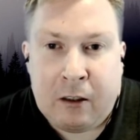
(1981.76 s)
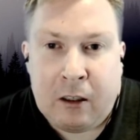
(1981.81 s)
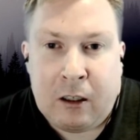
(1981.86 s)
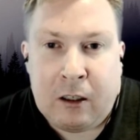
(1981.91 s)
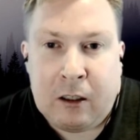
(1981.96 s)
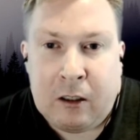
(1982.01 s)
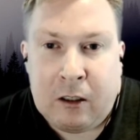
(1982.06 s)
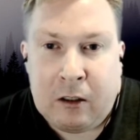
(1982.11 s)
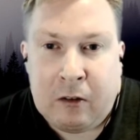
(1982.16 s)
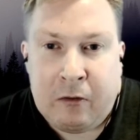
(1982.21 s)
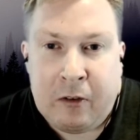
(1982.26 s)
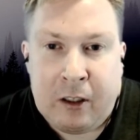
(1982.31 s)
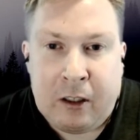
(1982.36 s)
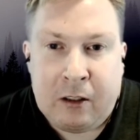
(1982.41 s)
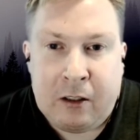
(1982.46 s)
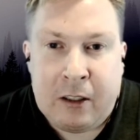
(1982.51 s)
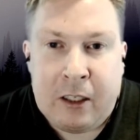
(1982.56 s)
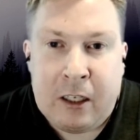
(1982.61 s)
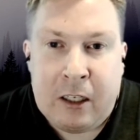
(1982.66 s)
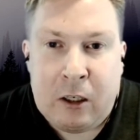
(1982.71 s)
of
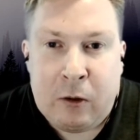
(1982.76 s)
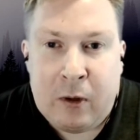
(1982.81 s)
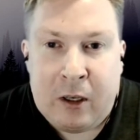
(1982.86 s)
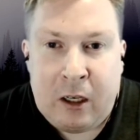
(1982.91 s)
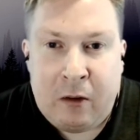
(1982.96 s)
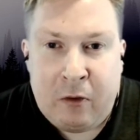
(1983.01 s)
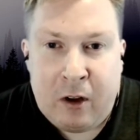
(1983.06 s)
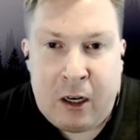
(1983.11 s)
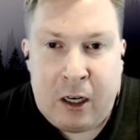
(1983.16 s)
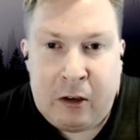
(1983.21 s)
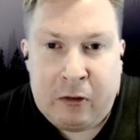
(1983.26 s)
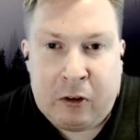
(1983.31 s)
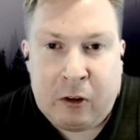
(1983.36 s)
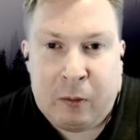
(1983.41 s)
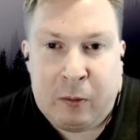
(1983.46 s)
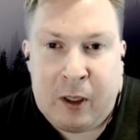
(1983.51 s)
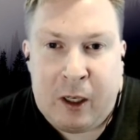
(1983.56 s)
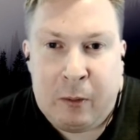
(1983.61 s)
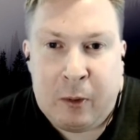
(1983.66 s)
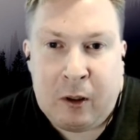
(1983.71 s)
this? Do you do any videos
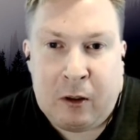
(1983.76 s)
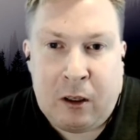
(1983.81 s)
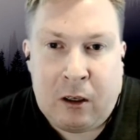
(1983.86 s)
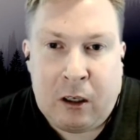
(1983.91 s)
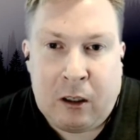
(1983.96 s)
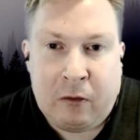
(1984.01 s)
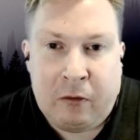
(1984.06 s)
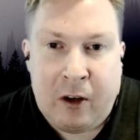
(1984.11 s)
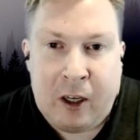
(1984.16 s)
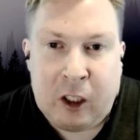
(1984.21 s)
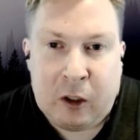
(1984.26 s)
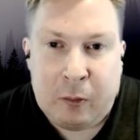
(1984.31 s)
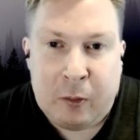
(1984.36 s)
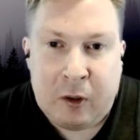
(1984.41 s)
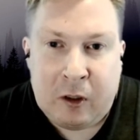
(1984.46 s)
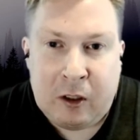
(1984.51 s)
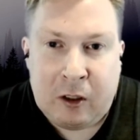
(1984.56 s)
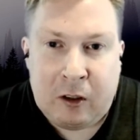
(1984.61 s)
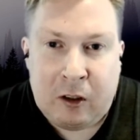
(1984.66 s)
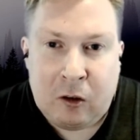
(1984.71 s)
with people on
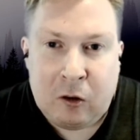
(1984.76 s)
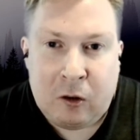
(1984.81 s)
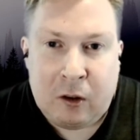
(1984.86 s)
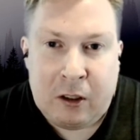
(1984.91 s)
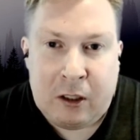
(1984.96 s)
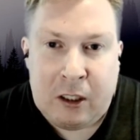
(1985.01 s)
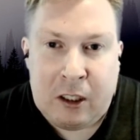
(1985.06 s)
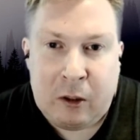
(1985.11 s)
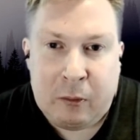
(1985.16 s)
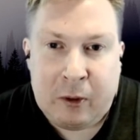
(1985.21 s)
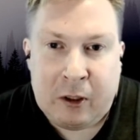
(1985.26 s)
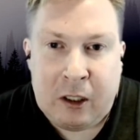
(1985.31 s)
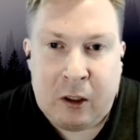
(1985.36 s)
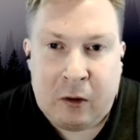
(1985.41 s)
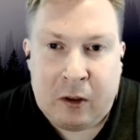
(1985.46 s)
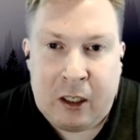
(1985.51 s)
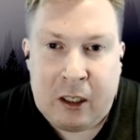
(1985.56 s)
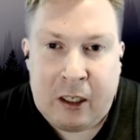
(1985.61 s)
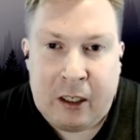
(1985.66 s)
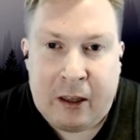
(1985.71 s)
Facebook, or do you
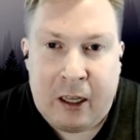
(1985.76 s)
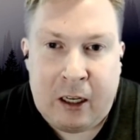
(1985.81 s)
produce anything